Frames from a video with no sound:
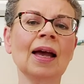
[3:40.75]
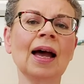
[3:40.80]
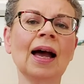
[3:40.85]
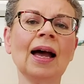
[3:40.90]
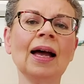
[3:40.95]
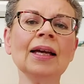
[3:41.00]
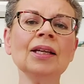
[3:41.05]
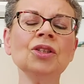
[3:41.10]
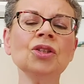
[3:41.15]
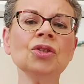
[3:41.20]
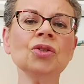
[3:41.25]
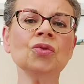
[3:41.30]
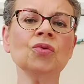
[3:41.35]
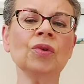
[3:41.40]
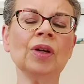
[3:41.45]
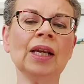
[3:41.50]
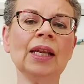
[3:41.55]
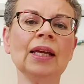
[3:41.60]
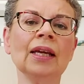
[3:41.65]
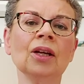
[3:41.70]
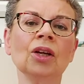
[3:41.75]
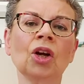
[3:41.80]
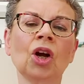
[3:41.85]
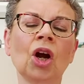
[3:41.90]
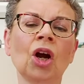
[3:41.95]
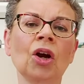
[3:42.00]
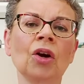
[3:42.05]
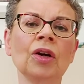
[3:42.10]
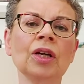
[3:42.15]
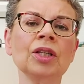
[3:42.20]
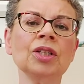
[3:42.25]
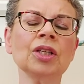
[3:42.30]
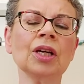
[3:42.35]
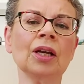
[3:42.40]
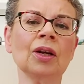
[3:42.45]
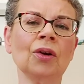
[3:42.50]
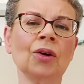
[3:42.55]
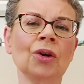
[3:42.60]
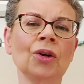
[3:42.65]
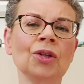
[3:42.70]
I just really encourage and
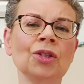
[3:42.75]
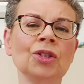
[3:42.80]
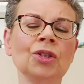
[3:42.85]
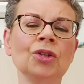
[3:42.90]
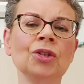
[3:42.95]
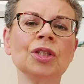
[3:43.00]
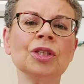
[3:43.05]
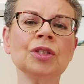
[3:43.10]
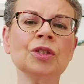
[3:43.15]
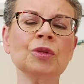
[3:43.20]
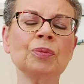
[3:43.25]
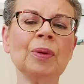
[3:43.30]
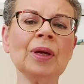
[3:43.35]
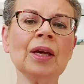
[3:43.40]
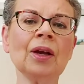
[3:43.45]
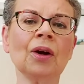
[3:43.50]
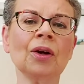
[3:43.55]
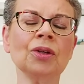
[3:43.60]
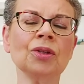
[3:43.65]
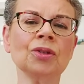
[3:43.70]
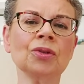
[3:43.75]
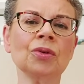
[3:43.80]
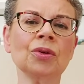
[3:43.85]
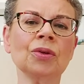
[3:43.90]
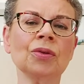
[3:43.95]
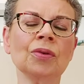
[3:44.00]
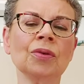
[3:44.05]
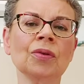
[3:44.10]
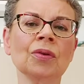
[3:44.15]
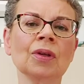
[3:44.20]
urge you to speak out truth.